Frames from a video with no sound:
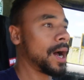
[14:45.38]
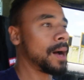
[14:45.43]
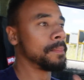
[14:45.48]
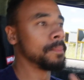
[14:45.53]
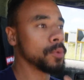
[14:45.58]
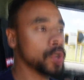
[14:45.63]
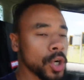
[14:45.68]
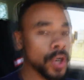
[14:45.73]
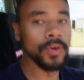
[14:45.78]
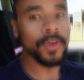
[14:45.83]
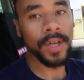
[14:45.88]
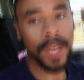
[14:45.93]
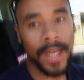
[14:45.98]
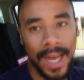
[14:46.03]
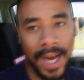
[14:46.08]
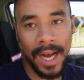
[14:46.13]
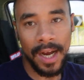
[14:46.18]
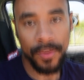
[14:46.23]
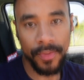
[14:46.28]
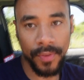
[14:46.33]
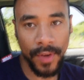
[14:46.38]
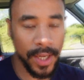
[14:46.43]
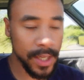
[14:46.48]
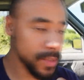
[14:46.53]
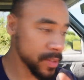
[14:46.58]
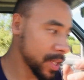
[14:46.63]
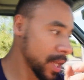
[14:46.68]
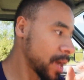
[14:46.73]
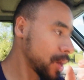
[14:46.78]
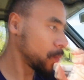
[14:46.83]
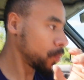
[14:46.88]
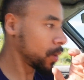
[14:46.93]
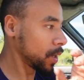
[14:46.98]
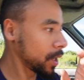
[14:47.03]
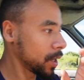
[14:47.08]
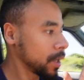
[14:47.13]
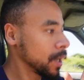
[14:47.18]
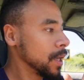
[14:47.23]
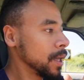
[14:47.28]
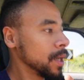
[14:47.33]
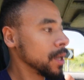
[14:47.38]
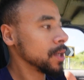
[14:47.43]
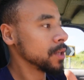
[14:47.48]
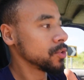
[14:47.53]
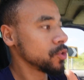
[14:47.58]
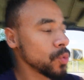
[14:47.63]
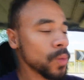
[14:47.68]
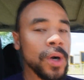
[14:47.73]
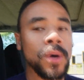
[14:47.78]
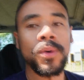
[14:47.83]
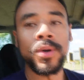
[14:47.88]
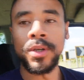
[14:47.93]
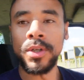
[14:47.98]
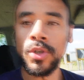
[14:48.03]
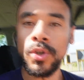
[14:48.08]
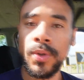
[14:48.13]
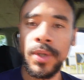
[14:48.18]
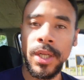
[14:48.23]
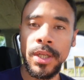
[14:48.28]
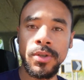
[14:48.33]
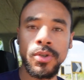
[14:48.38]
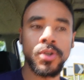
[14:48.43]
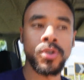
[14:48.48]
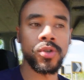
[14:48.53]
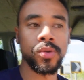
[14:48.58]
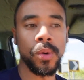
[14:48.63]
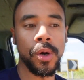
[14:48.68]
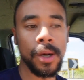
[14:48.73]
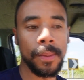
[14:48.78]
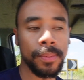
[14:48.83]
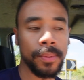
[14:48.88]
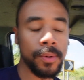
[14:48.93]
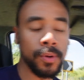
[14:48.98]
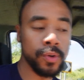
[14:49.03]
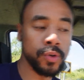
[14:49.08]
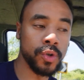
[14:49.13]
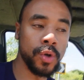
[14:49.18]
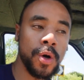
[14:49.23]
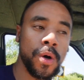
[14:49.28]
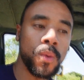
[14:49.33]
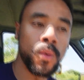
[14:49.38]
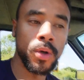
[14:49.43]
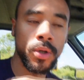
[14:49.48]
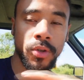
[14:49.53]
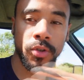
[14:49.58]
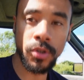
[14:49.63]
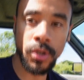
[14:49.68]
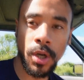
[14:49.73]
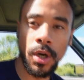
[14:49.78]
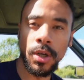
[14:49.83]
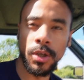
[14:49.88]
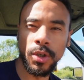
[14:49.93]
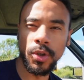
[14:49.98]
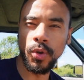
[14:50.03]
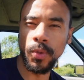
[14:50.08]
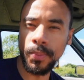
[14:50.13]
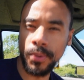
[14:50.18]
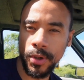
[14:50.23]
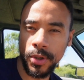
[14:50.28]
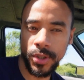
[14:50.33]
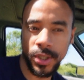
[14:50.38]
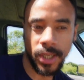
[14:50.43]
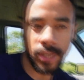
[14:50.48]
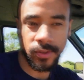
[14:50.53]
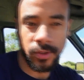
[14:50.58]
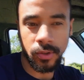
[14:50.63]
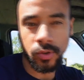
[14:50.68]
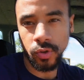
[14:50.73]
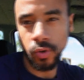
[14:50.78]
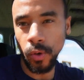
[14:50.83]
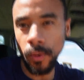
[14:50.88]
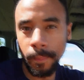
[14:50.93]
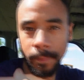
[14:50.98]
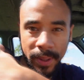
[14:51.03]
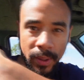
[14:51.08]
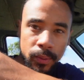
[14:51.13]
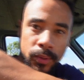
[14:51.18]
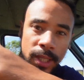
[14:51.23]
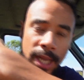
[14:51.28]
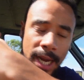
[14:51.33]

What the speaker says: I'm currently at a phase now where, do I want to do an engine swap, or do I want to start on a new project and sort of build